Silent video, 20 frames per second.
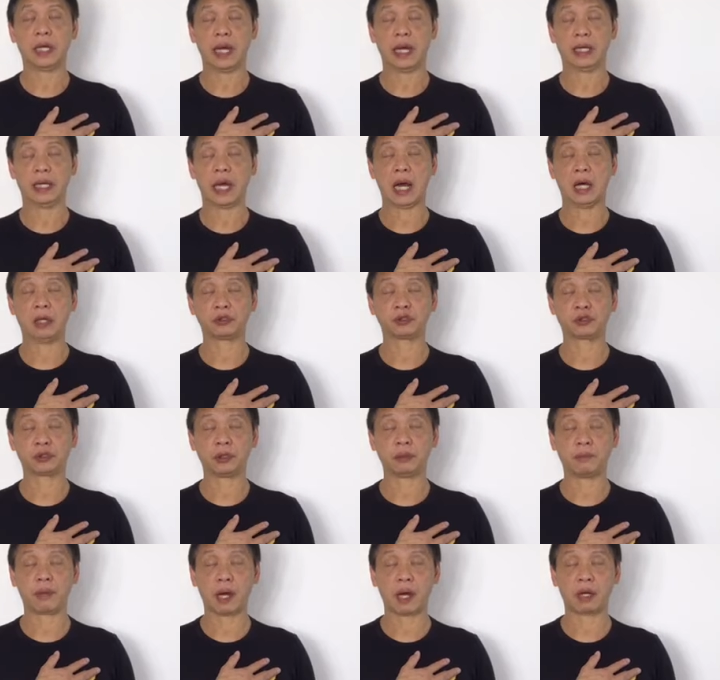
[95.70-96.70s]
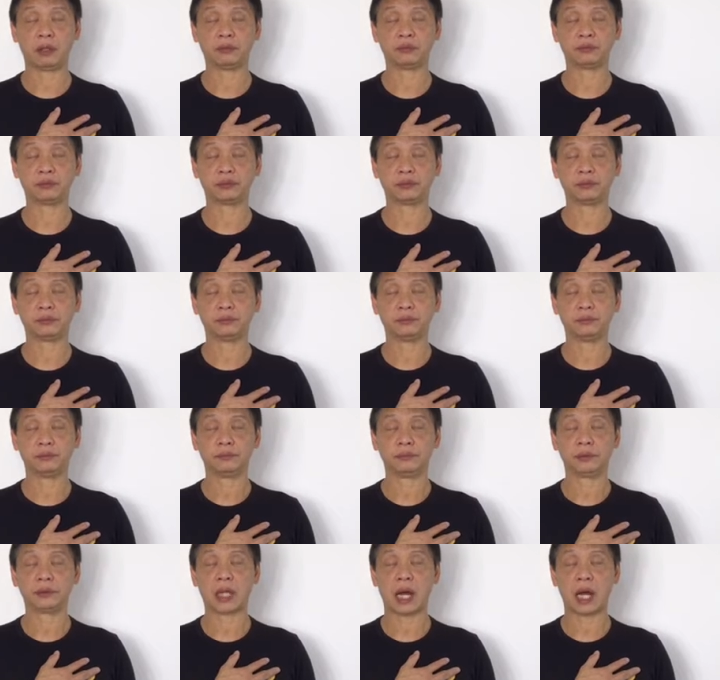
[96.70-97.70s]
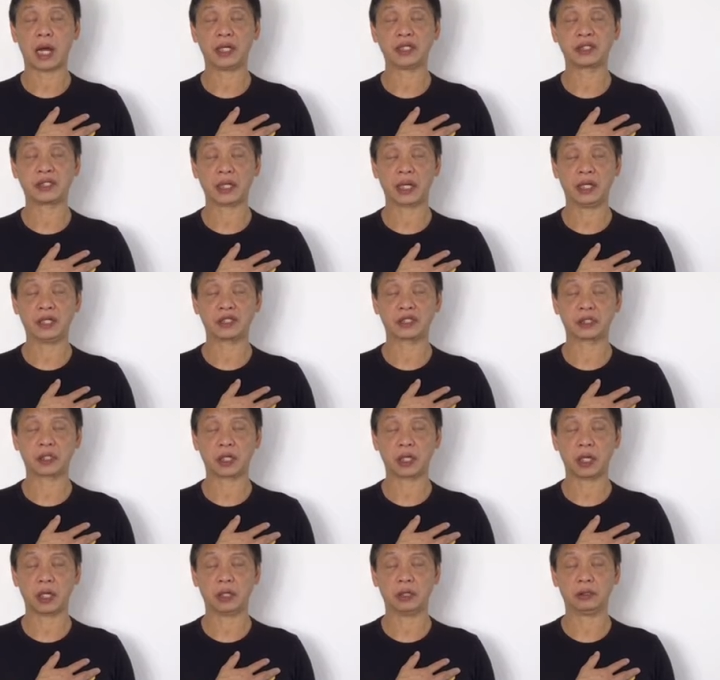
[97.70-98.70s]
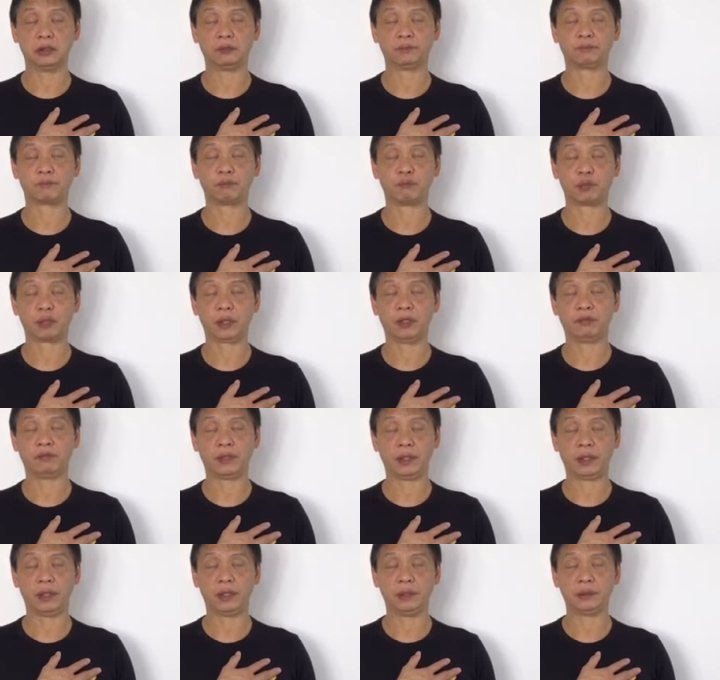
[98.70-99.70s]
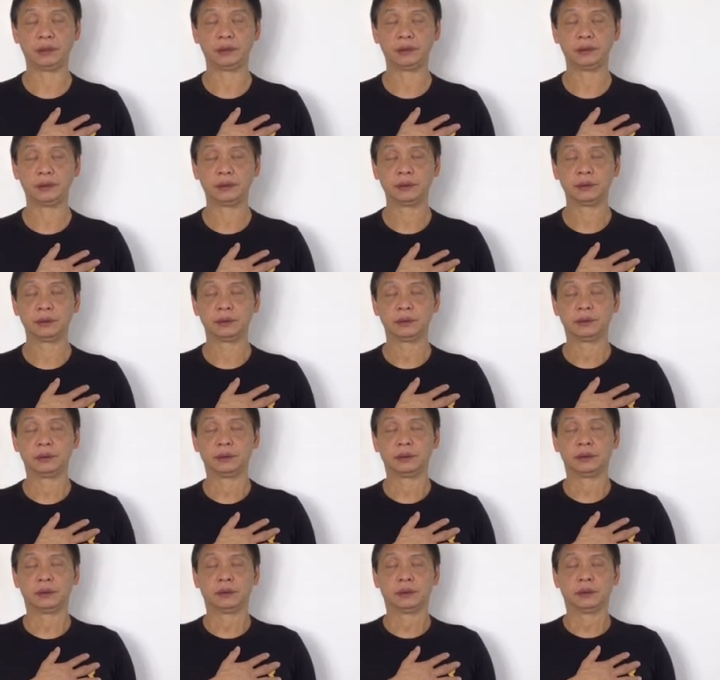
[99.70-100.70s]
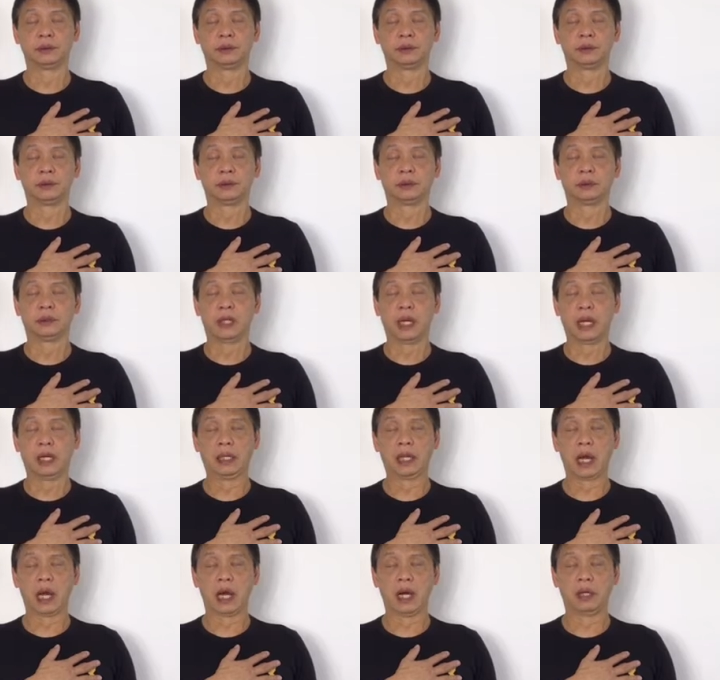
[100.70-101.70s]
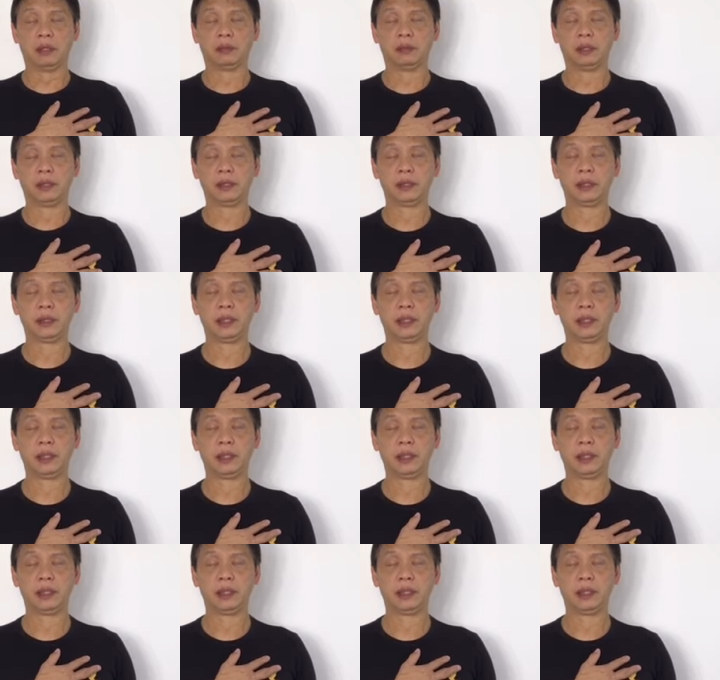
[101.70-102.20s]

and out through your mouth, nice and slow. Breathe in and out.